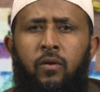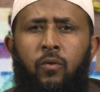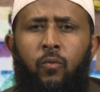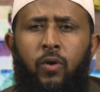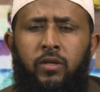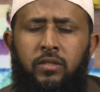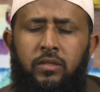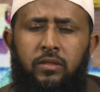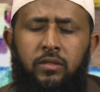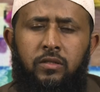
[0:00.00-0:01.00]
what
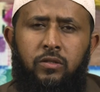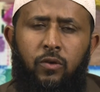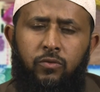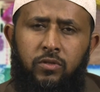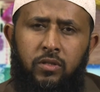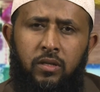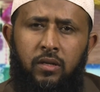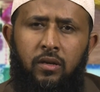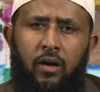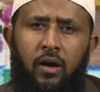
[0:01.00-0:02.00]
is
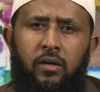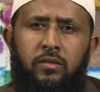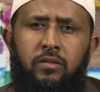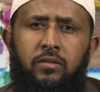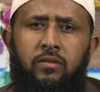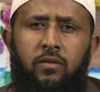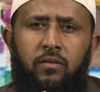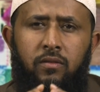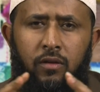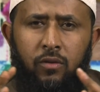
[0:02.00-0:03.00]
considered as
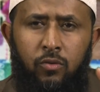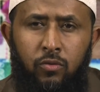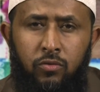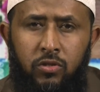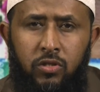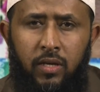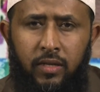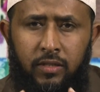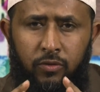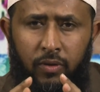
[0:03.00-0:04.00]
the goods
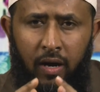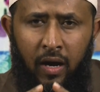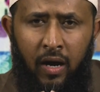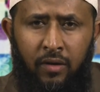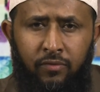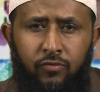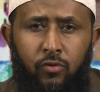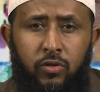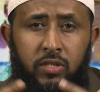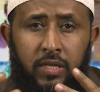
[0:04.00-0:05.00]
that you have
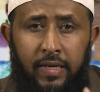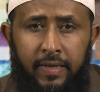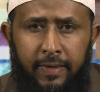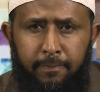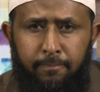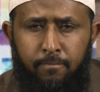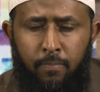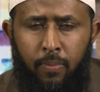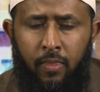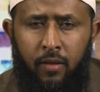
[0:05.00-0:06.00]
for selling,
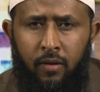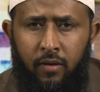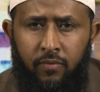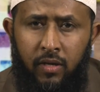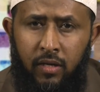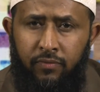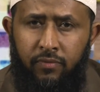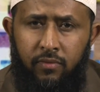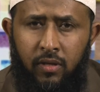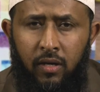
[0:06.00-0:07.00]
even if
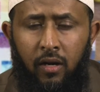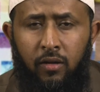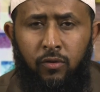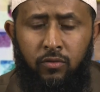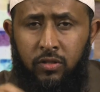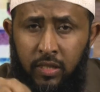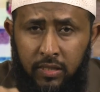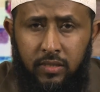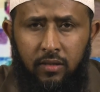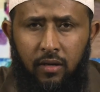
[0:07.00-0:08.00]
they are not
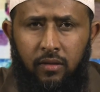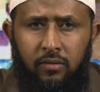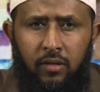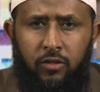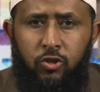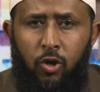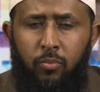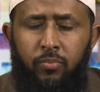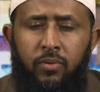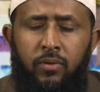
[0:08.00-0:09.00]
yet at that shop,